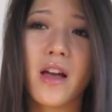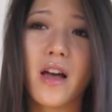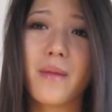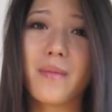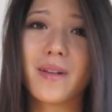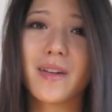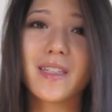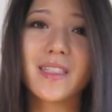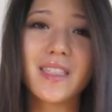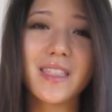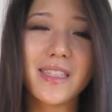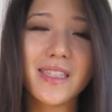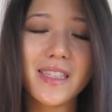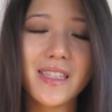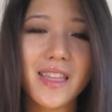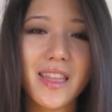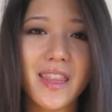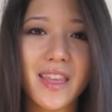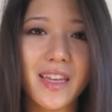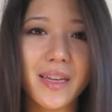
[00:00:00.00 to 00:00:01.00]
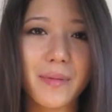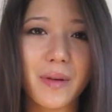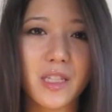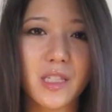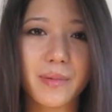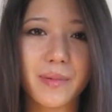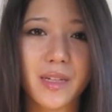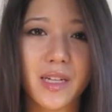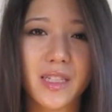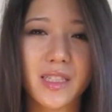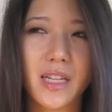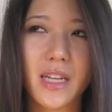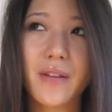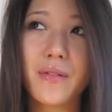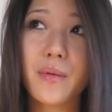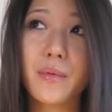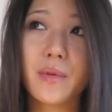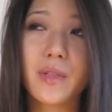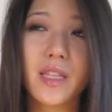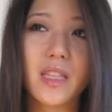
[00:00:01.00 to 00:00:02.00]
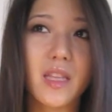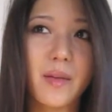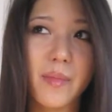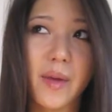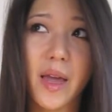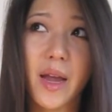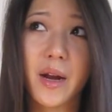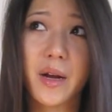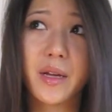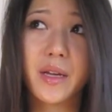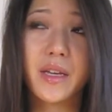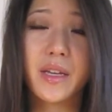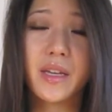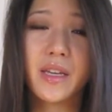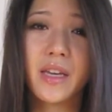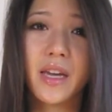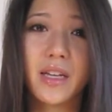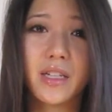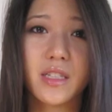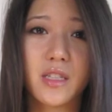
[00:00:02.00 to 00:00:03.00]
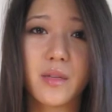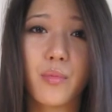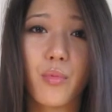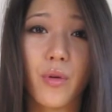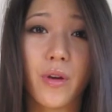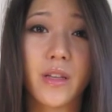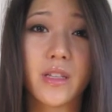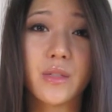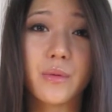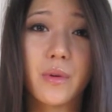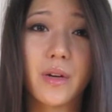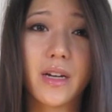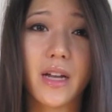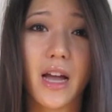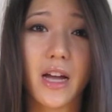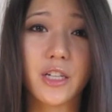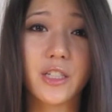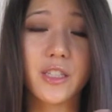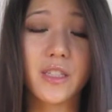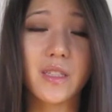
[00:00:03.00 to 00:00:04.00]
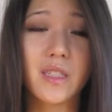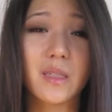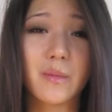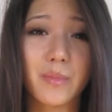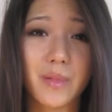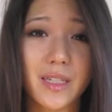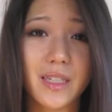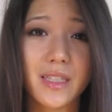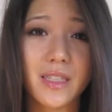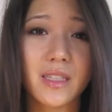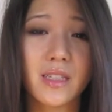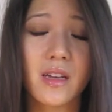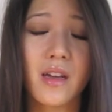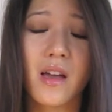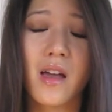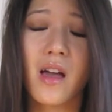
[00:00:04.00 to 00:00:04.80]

Because this is the thing about split ends, I never really let my hair get to the point to where it actually splits.